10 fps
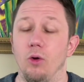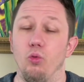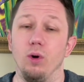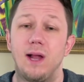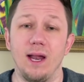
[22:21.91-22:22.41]

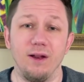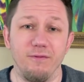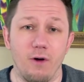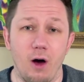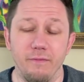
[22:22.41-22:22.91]
we're not
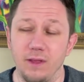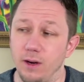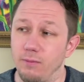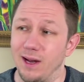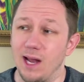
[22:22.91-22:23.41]
involved in it
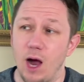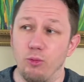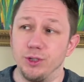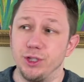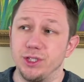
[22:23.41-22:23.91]
right now
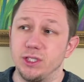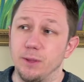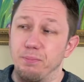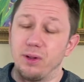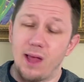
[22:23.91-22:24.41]
we're just
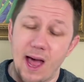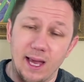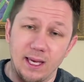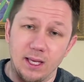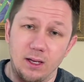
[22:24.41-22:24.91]

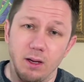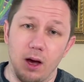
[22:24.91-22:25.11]
supplying